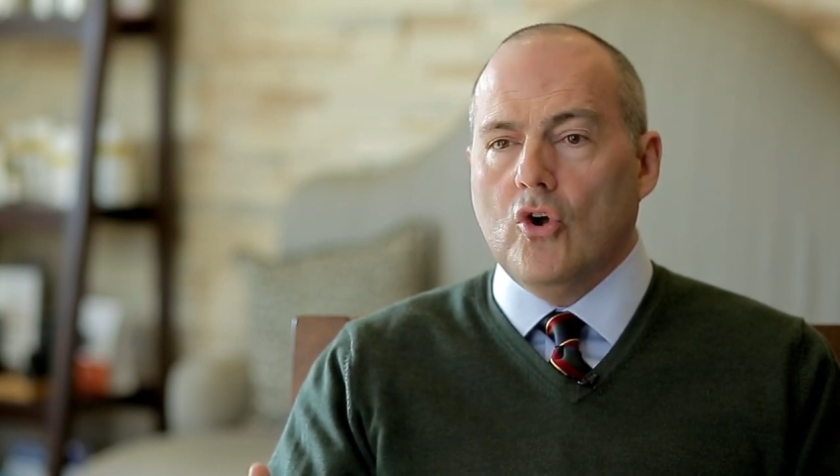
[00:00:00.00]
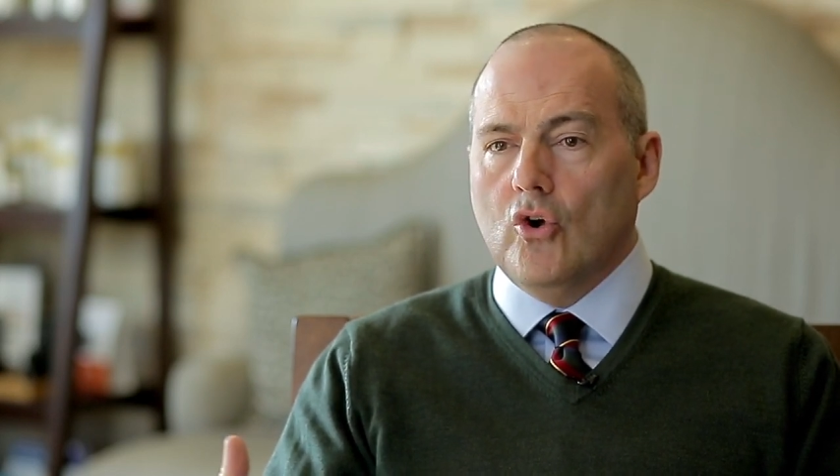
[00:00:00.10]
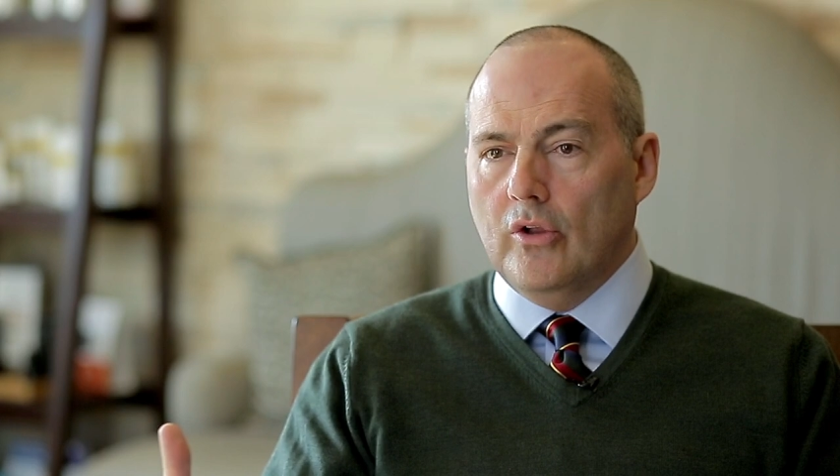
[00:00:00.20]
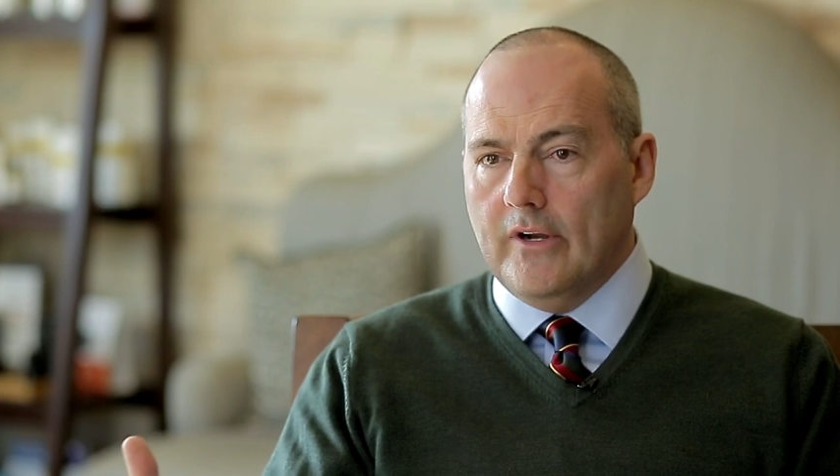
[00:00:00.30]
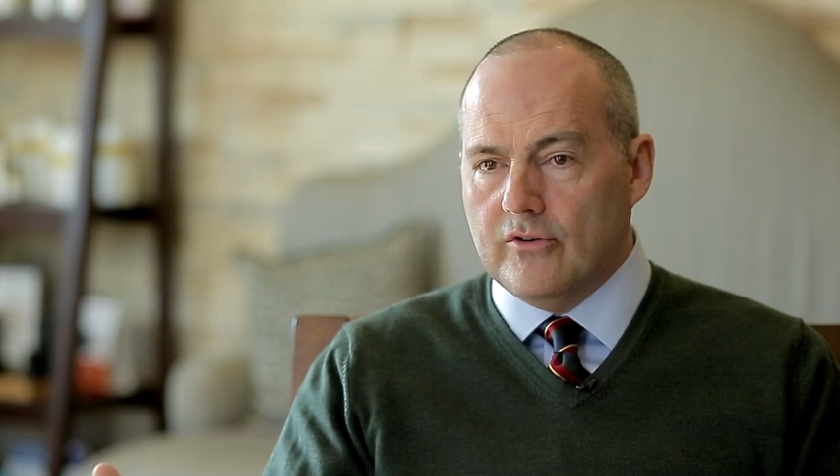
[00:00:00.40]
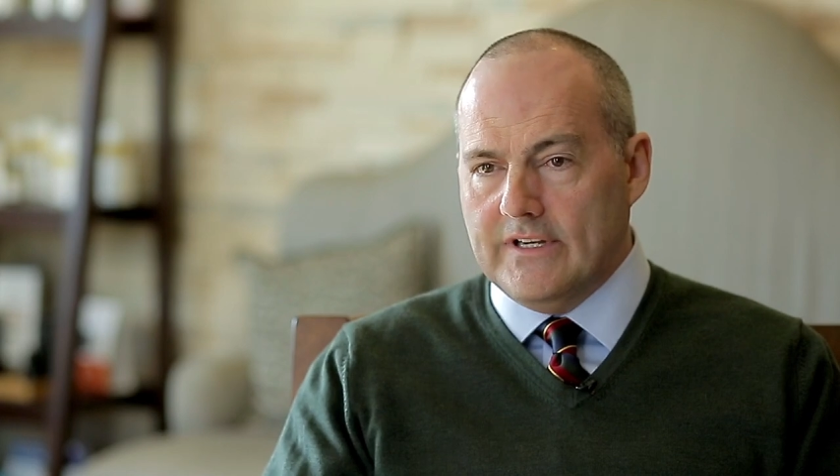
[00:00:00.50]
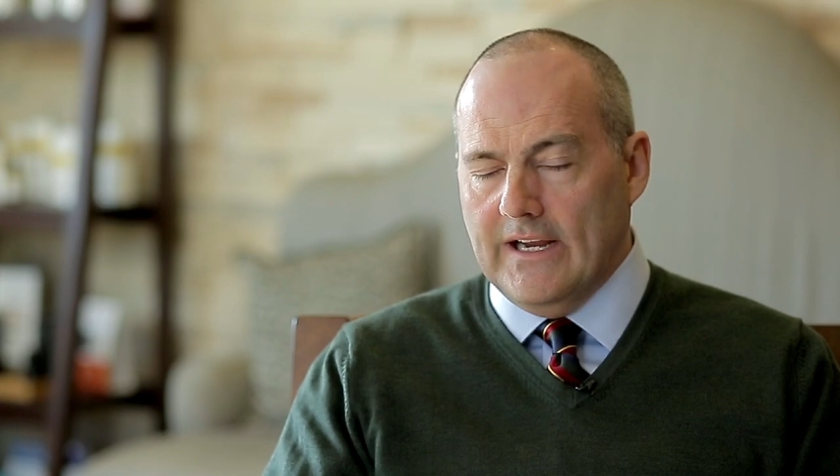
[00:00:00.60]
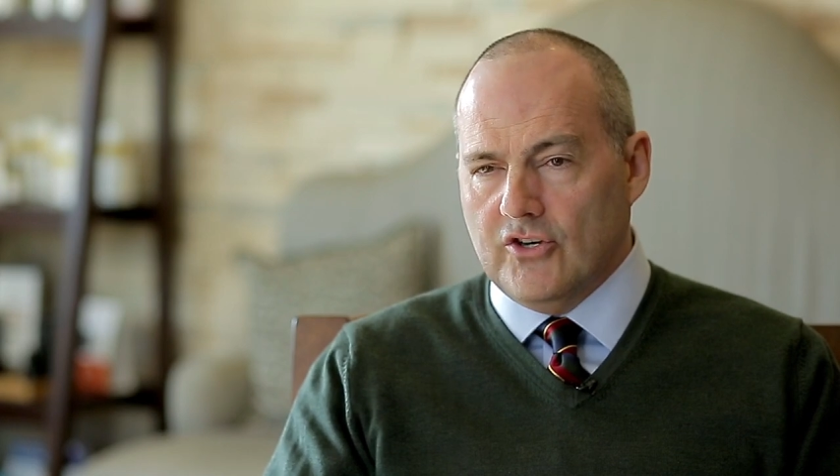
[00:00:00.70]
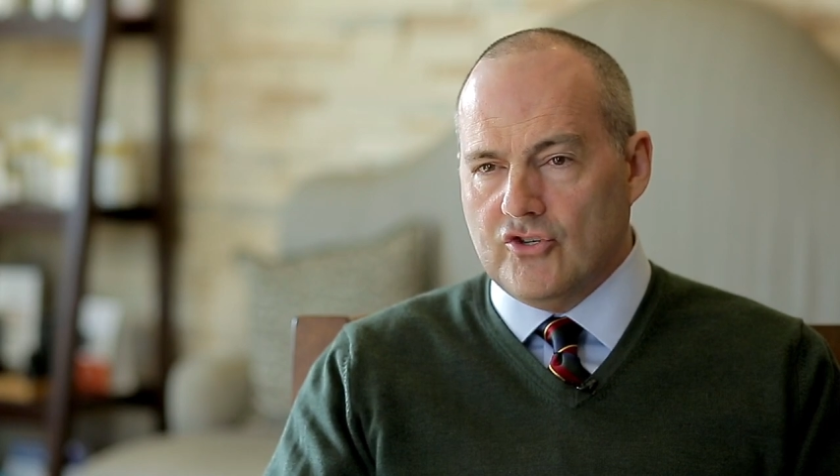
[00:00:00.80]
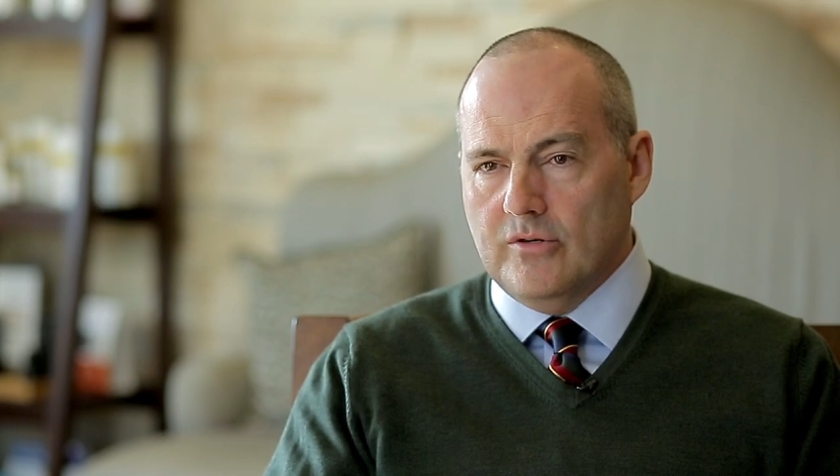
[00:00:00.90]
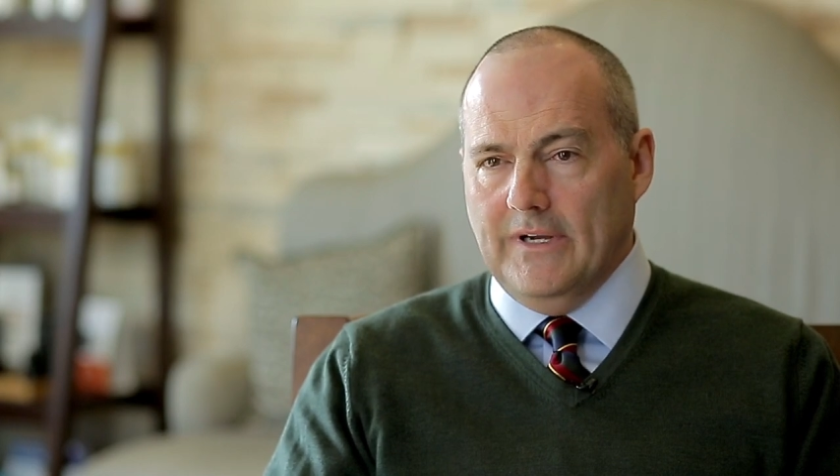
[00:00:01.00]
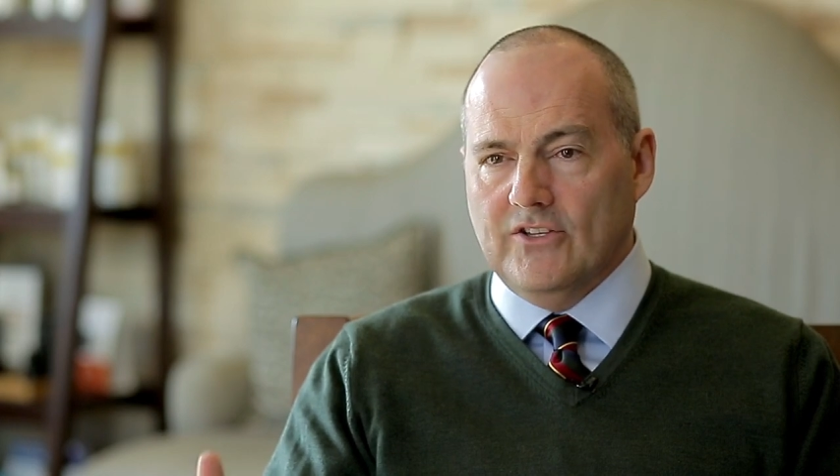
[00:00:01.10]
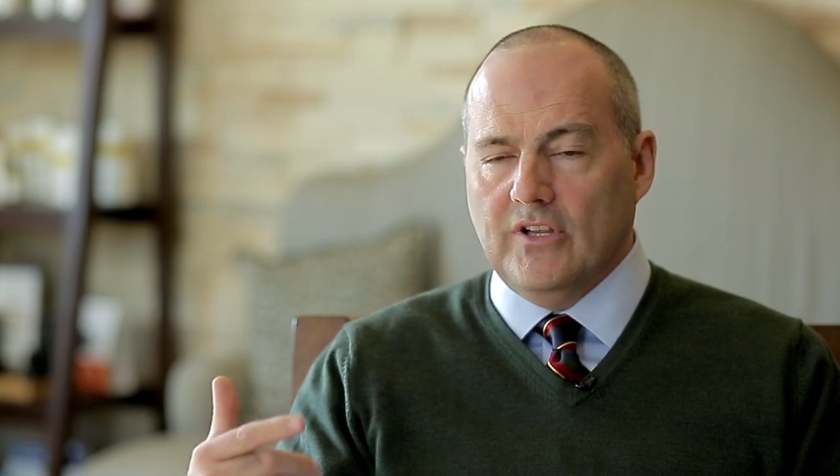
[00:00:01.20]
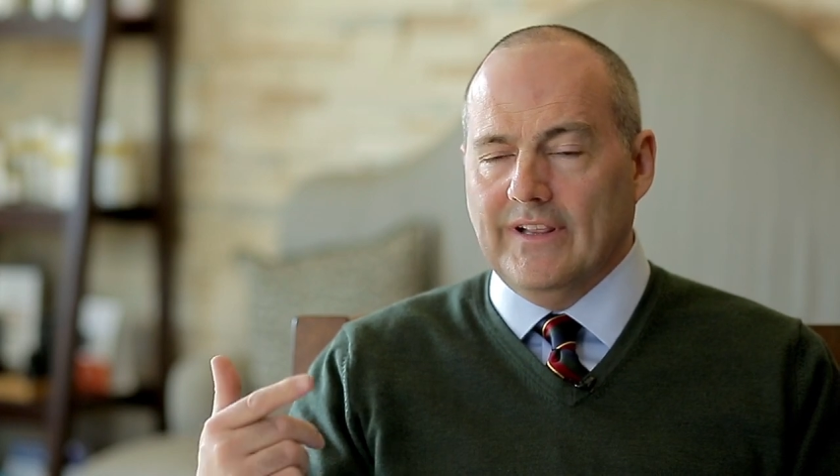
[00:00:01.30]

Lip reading: Earlier detection means